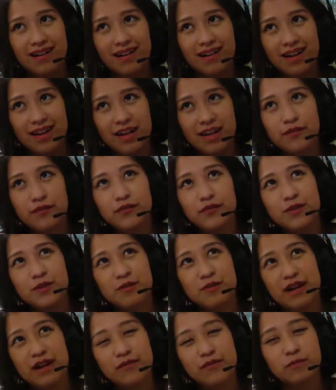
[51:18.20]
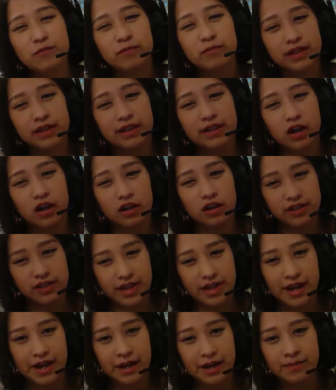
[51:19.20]
if you have a really hard
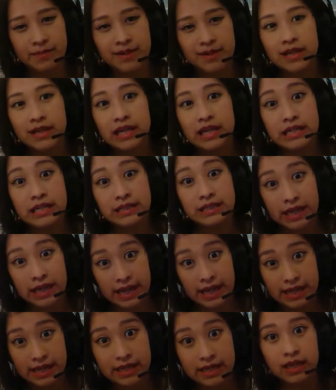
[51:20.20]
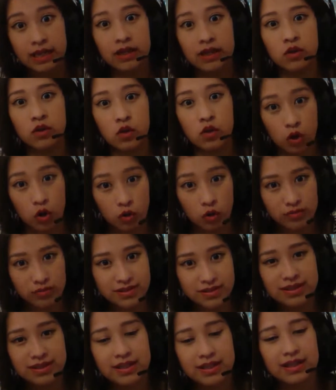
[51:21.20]
time taking
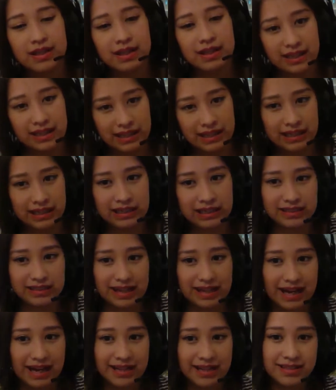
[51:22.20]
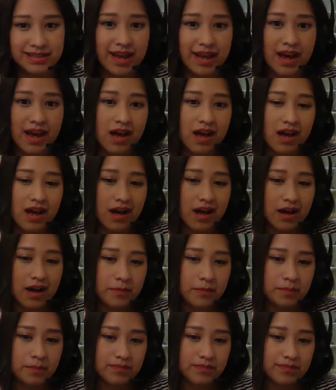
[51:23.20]
notes in class,
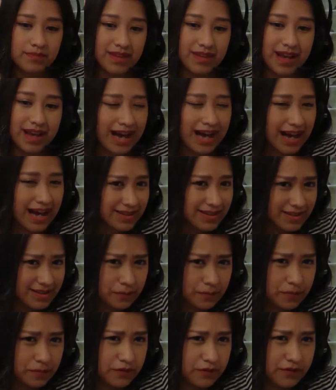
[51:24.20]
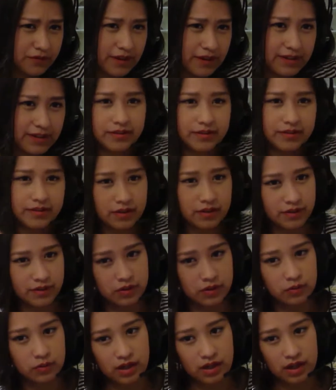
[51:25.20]
um, ask the professor if it's
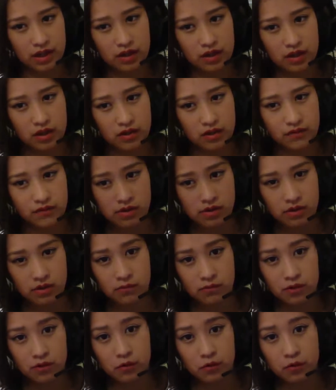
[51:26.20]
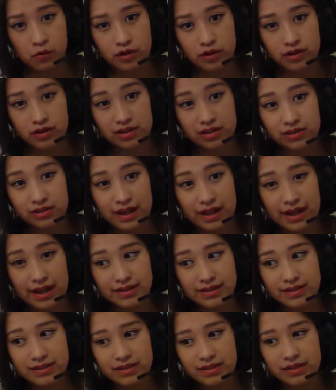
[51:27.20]
okay if you can record the
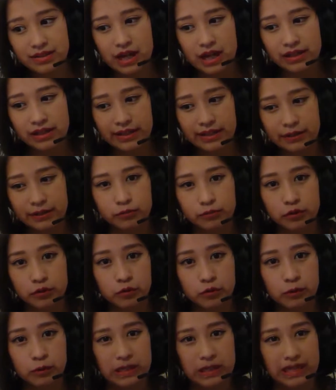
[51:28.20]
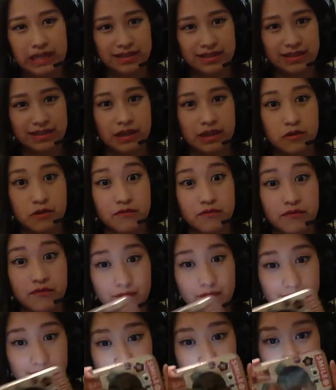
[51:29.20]
class, not like record as in like
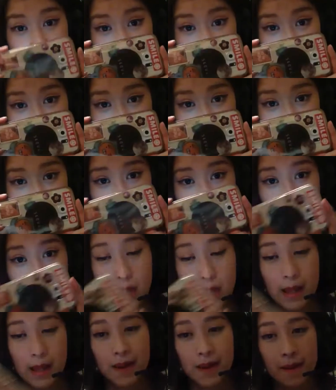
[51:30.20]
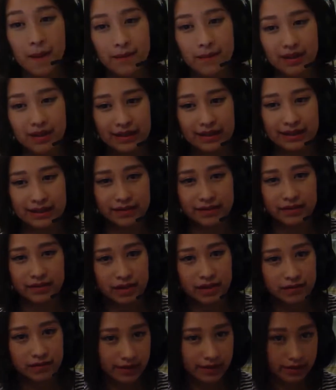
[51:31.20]
video record, but like kind
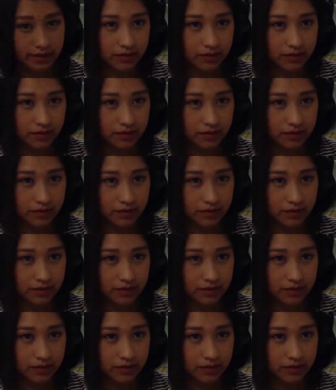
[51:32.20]
of like